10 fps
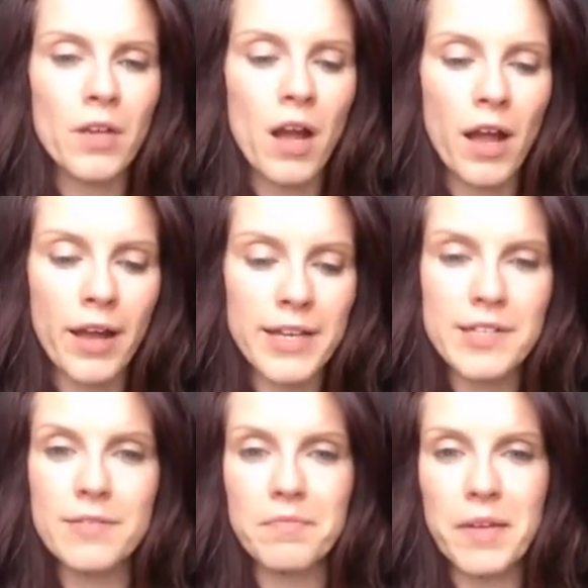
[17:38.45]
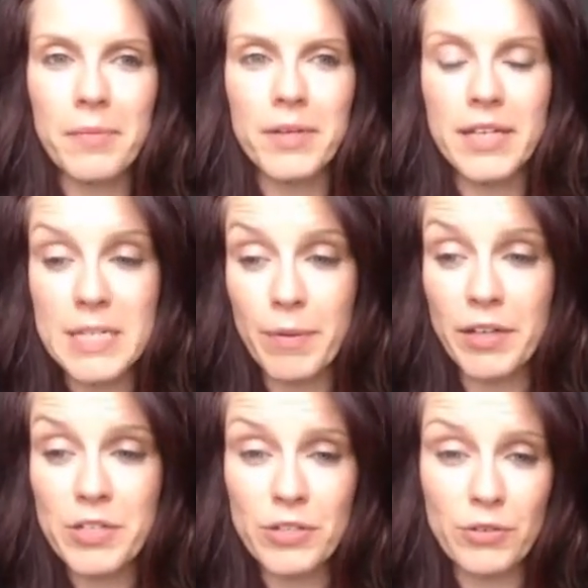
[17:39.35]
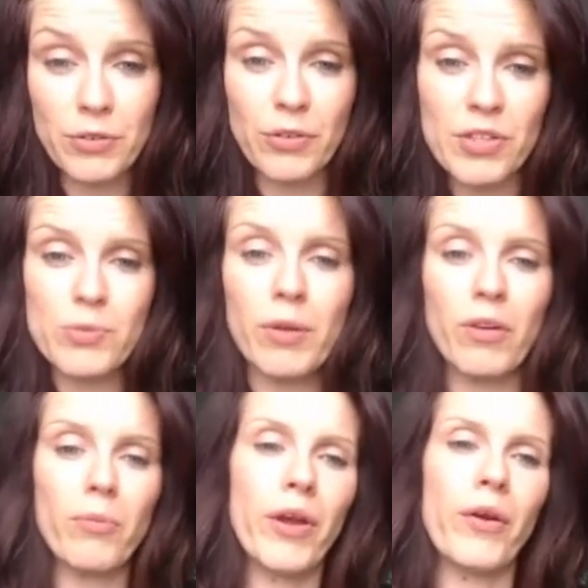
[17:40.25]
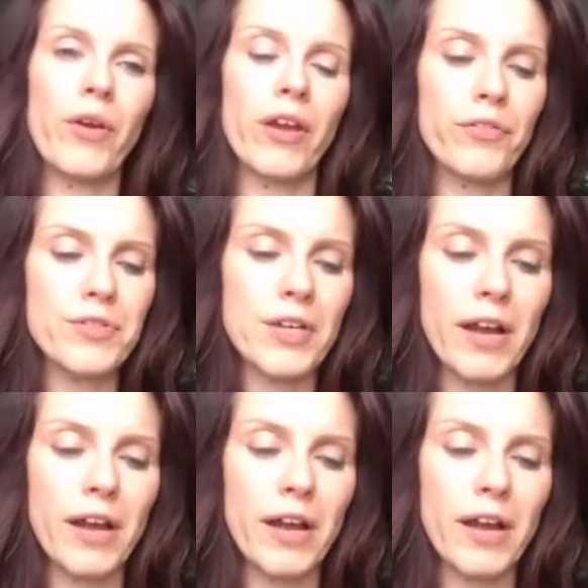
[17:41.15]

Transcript: I I'm explaining to you this way with my own gift.